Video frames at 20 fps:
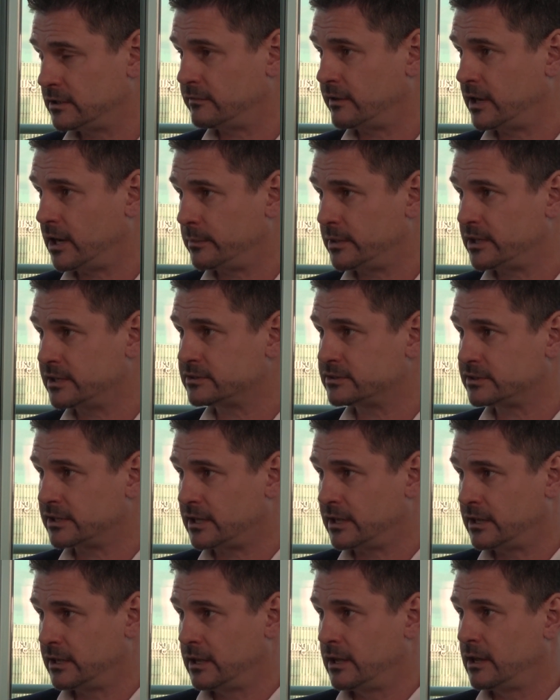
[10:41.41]
development
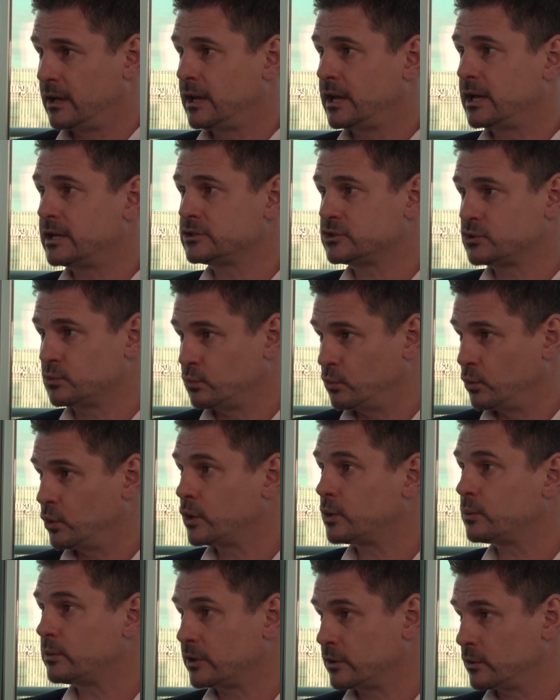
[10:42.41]
is to
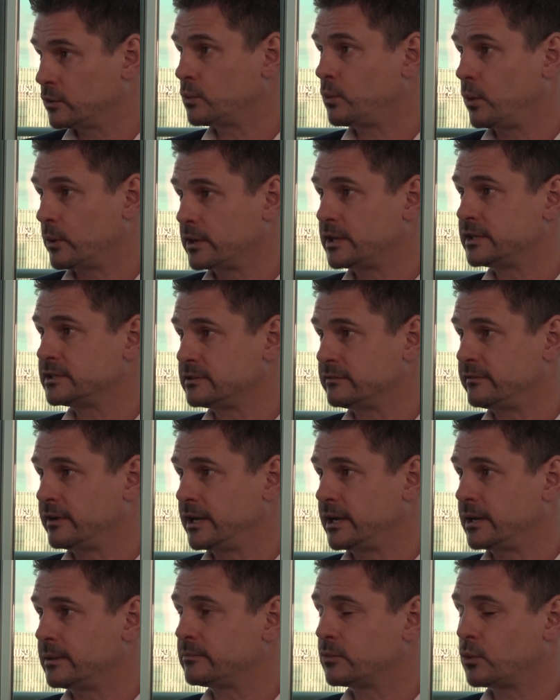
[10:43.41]
work with a good quantity
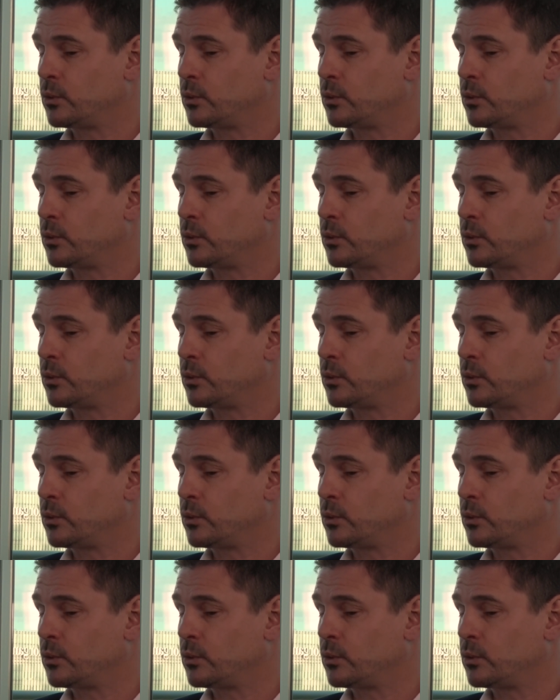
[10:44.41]
surveyor.